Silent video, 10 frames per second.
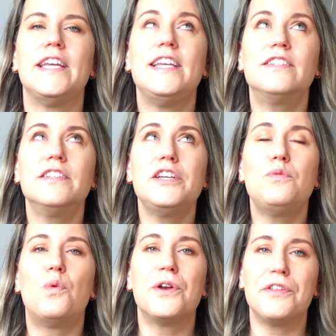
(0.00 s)
easily
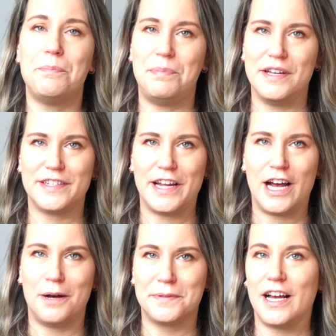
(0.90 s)
one of the best
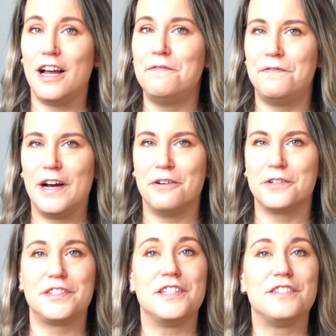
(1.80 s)
apps I have
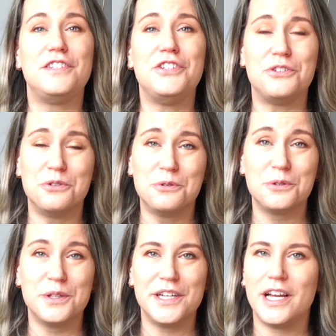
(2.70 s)
found since
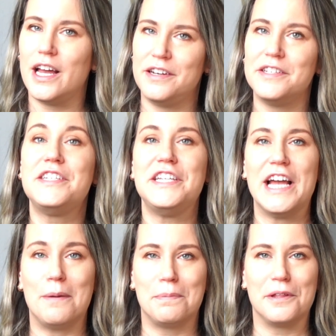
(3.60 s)
de-googling and
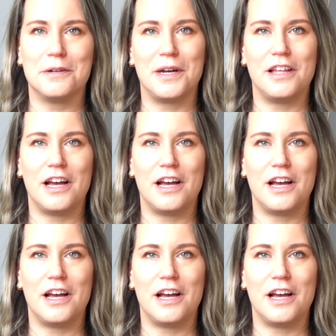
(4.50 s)
de-appling my